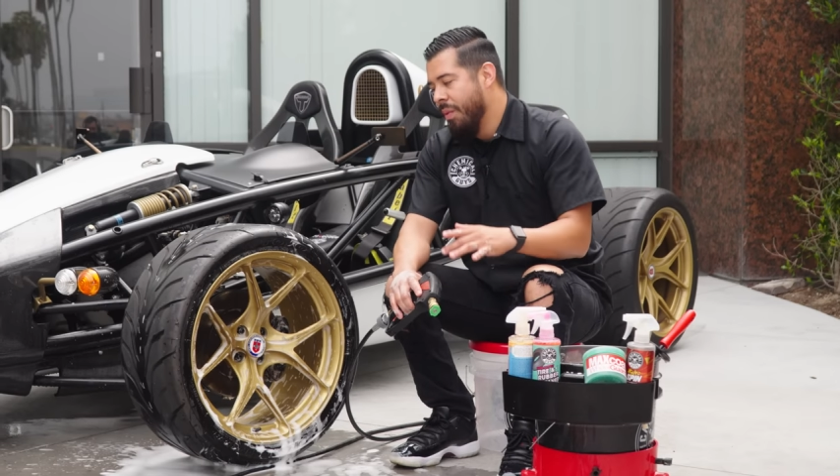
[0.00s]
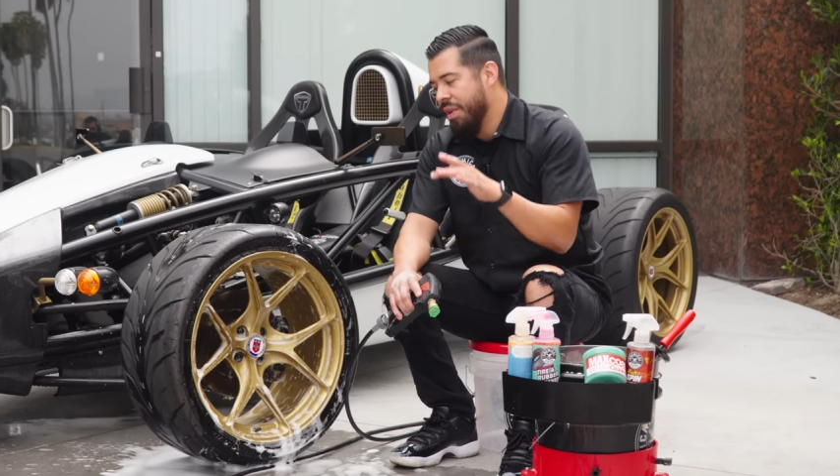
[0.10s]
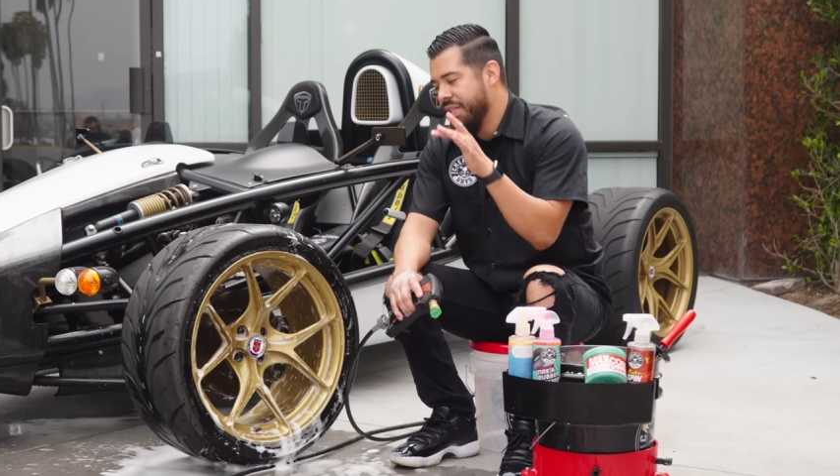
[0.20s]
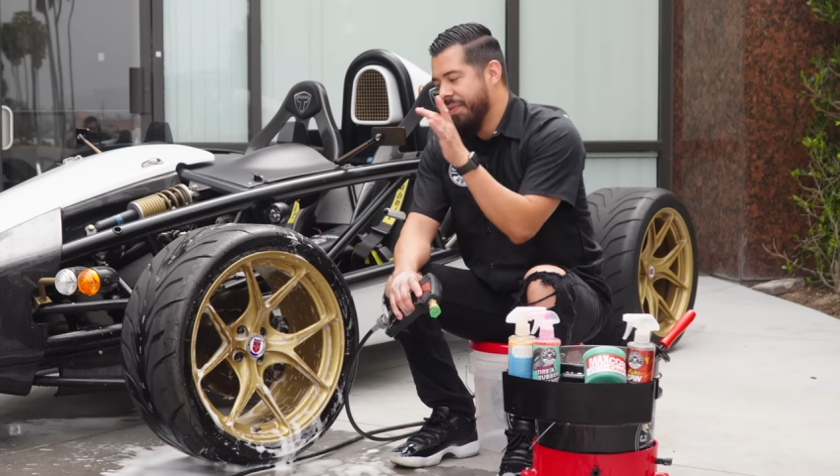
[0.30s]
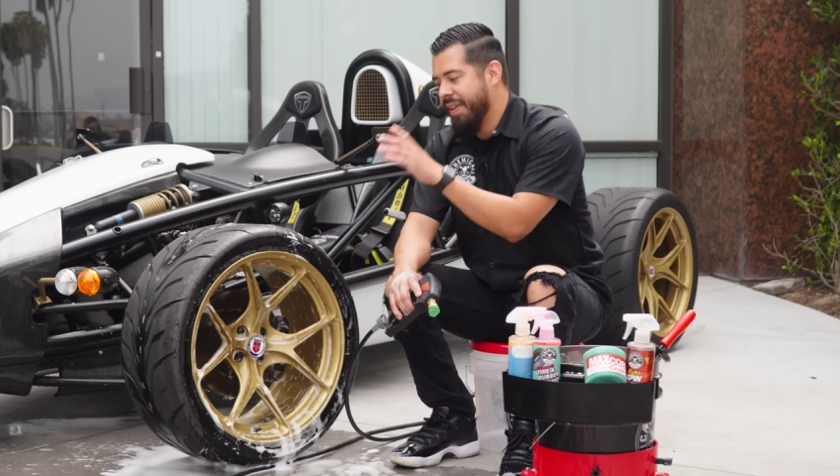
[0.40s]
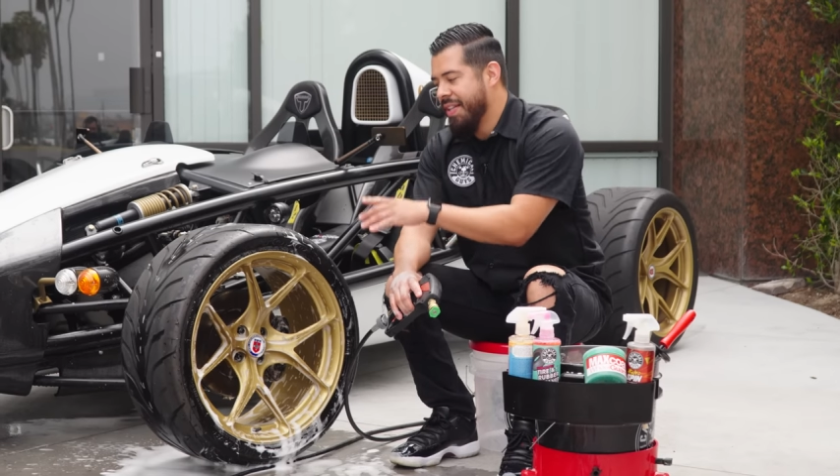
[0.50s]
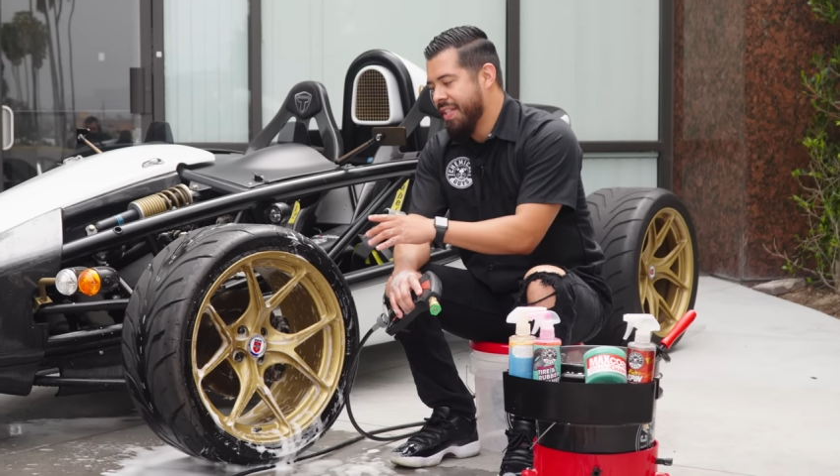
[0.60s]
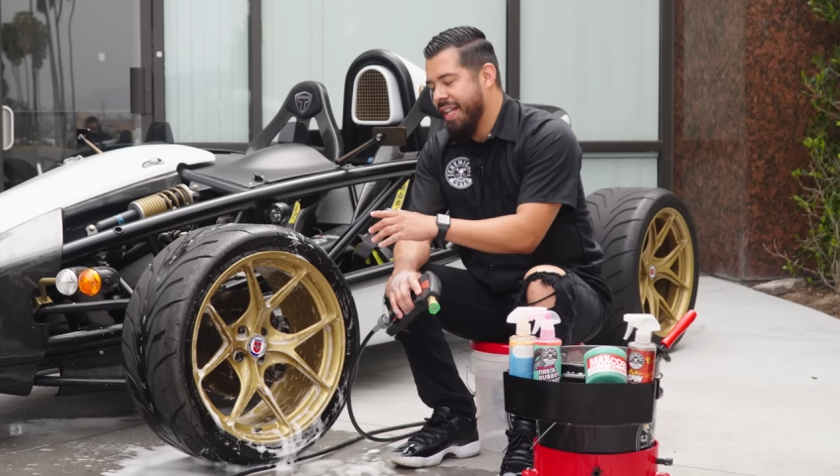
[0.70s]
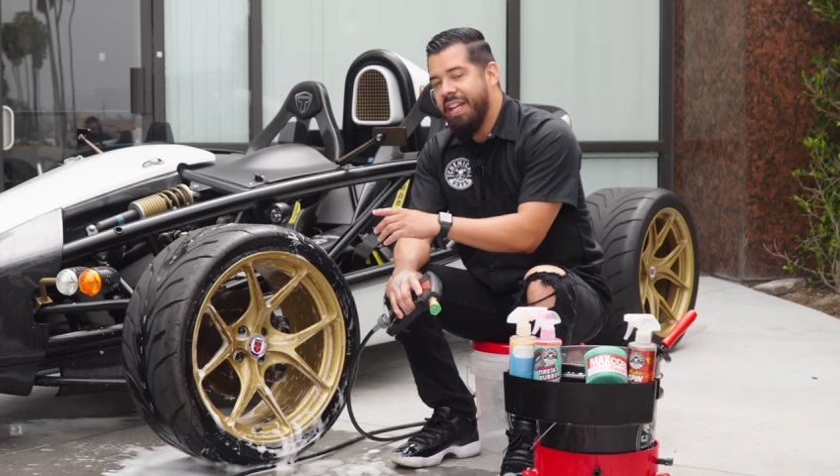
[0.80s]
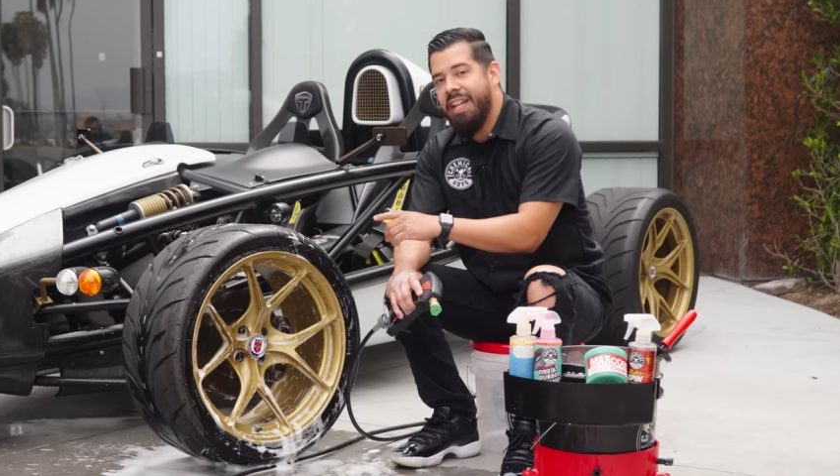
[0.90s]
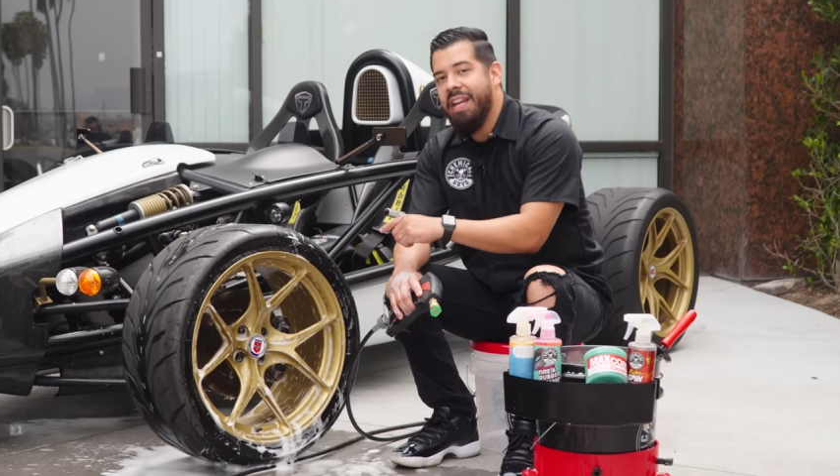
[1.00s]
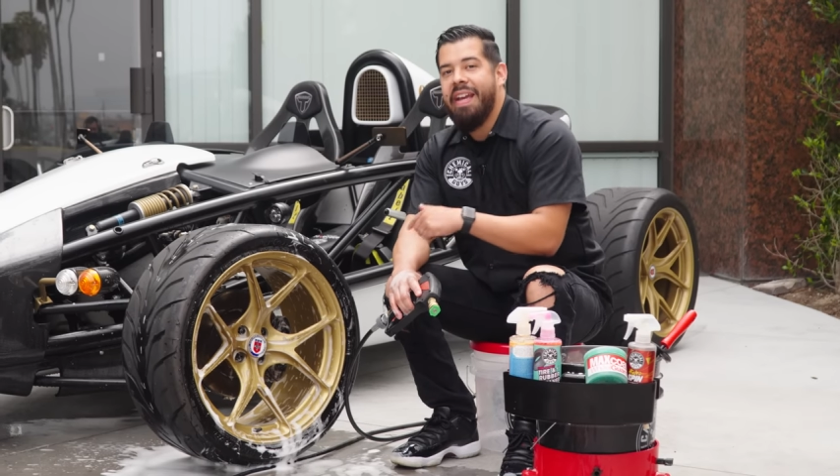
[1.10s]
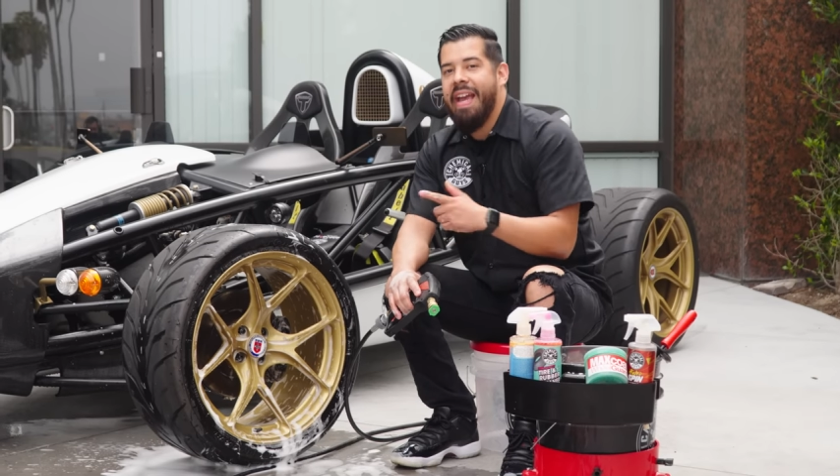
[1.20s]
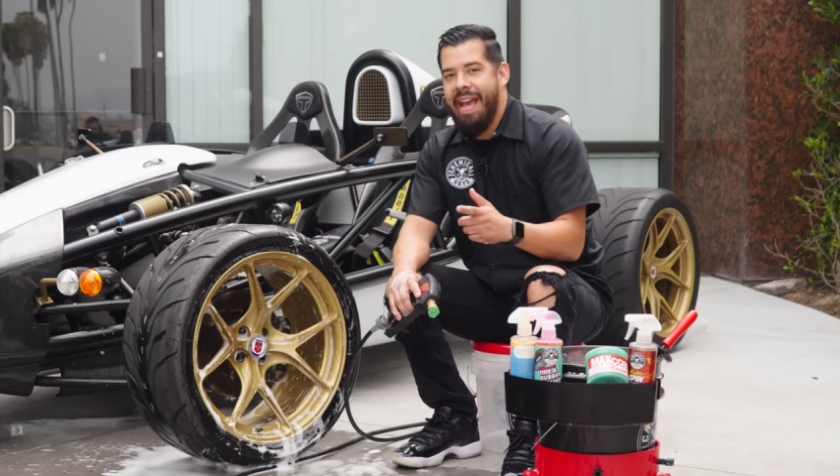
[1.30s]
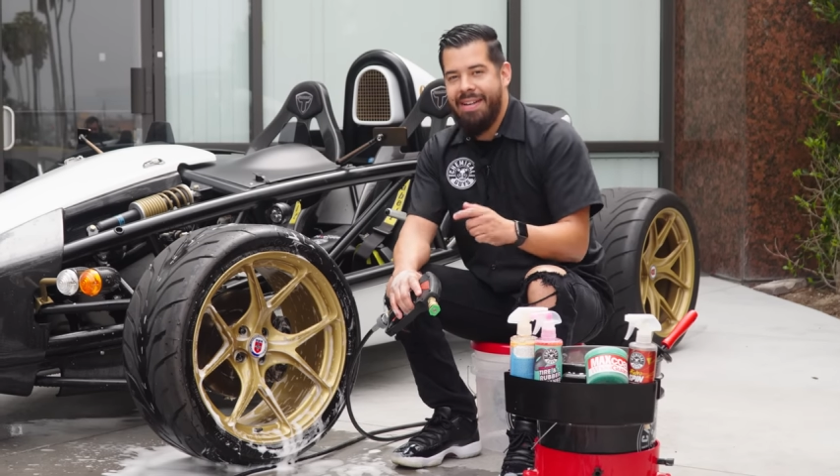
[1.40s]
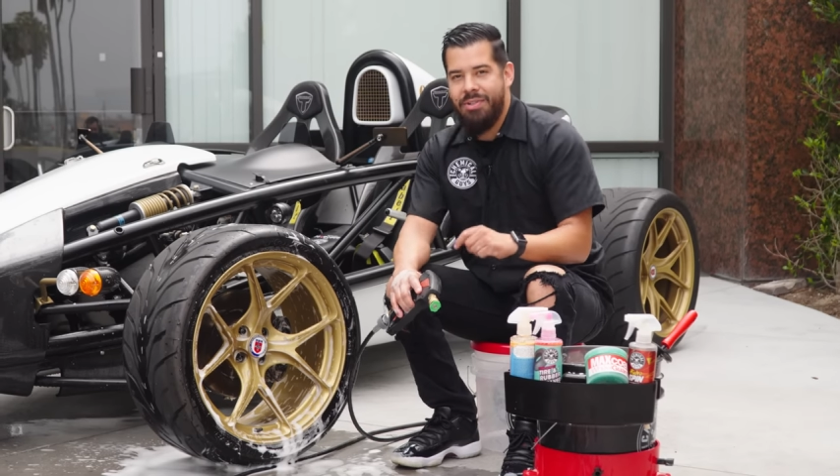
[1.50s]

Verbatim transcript: once you finish cleaning it and